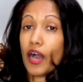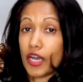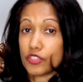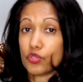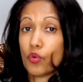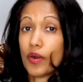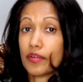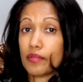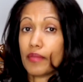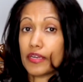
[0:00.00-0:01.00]
I saw one
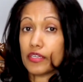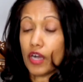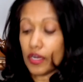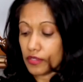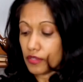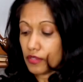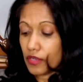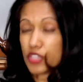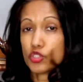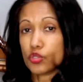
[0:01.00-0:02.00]
of them had a gun.
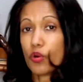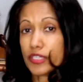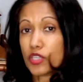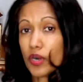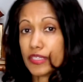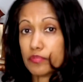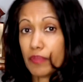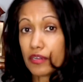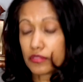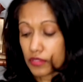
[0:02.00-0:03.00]
I saw it on his
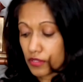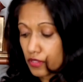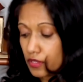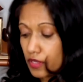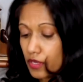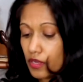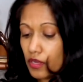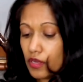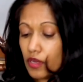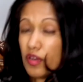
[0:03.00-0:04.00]
belt.
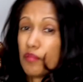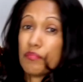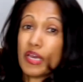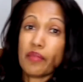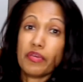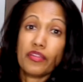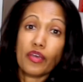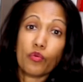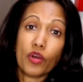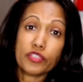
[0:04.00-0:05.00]
Maybe they
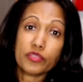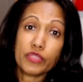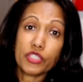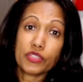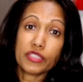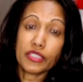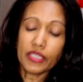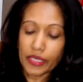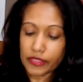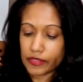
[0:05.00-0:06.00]
wanted me to
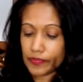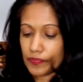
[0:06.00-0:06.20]
see it.